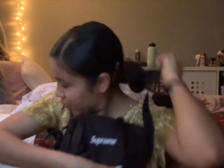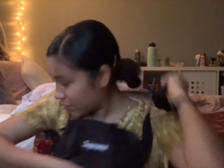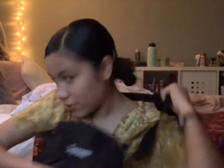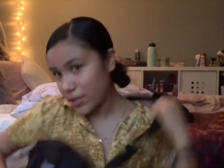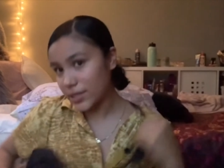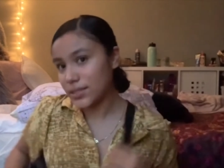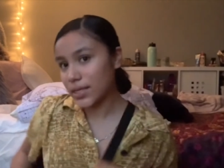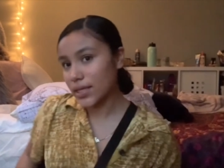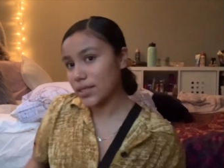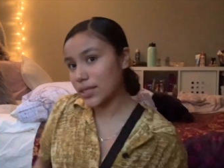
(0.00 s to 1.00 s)
it across
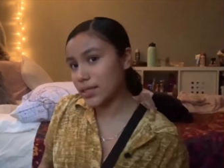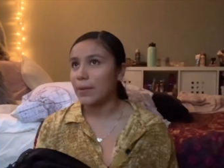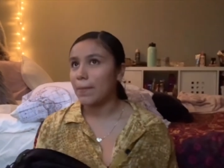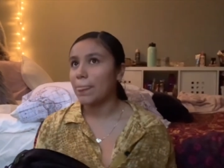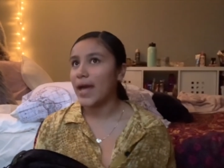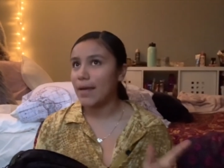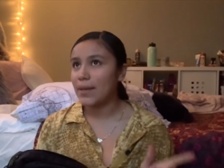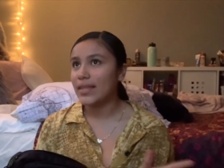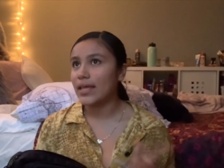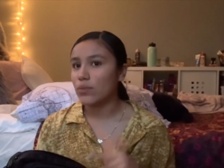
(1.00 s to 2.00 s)
like this. I paid
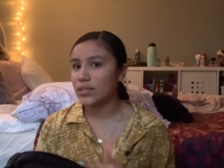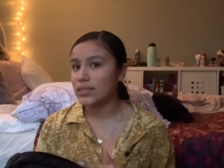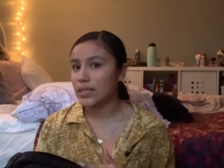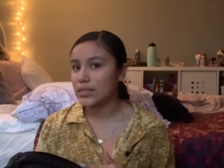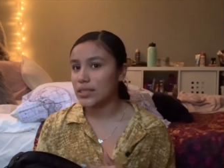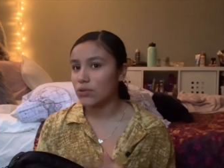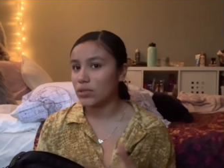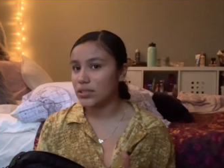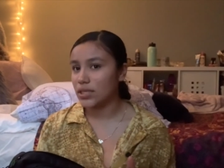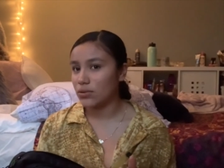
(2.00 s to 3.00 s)
like 160
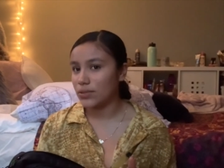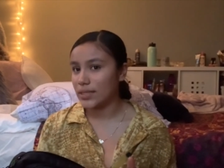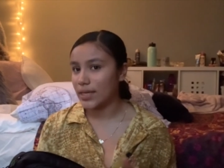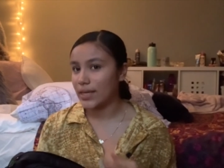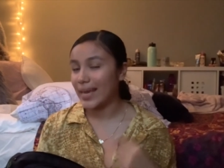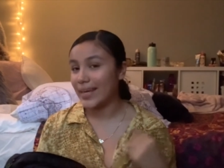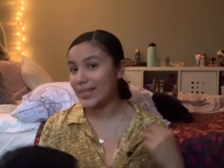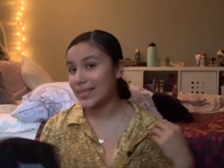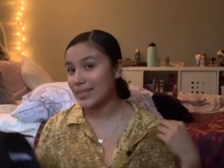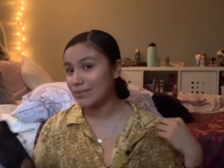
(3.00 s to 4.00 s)
retail was like 80
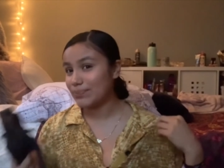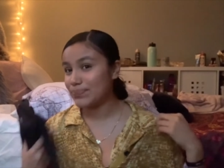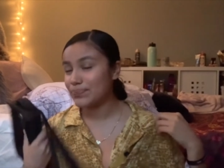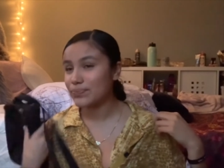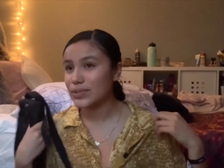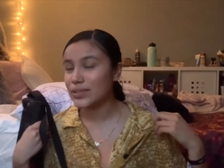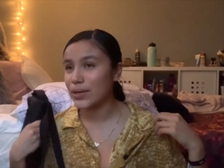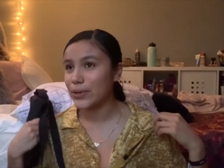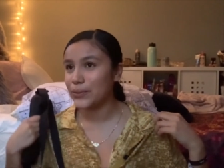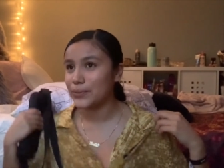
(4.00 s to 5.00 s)
so
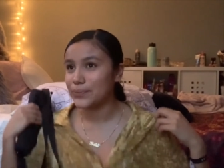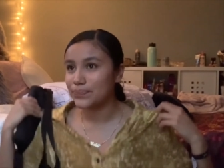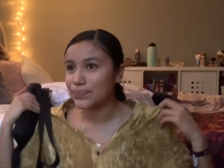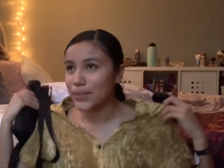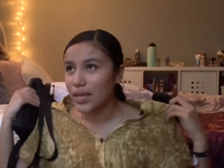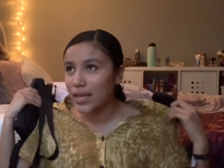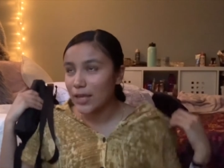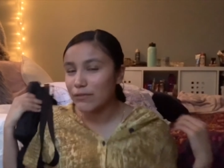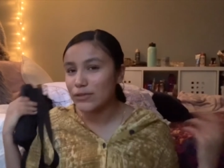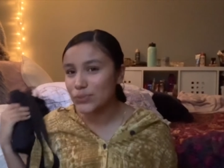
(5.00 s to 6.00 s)
if
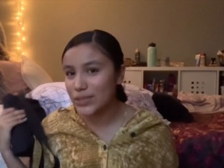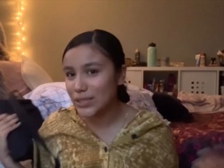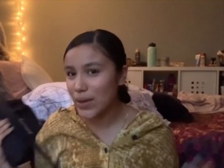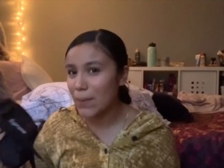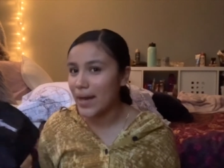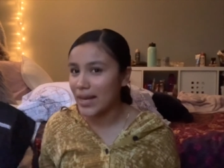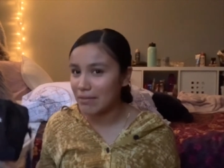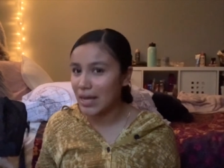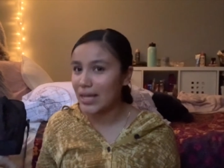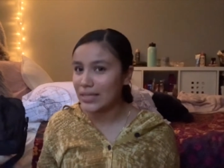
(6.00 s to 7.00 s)
it was retail I might have
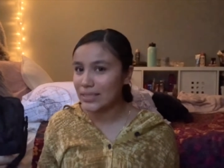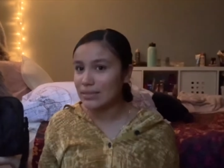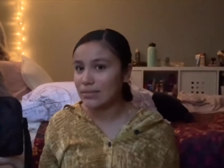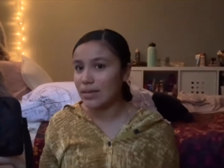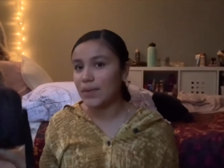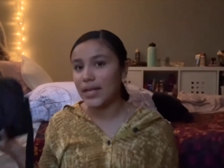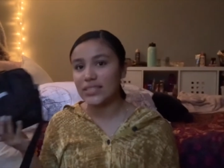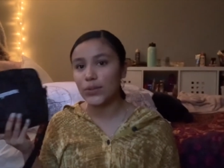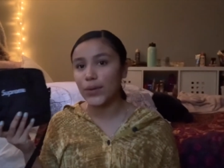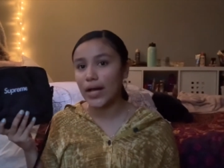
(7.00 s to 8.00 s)
gotten it I mean I
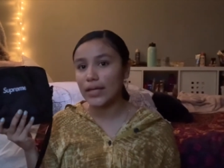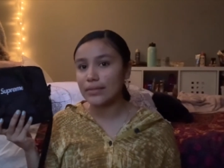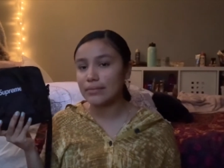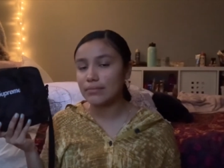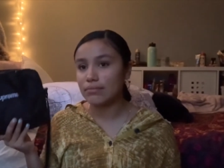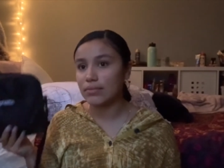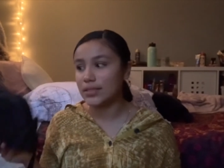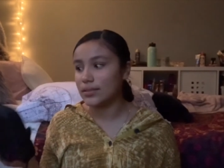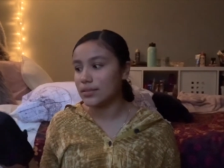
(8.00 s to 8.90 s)
still got it but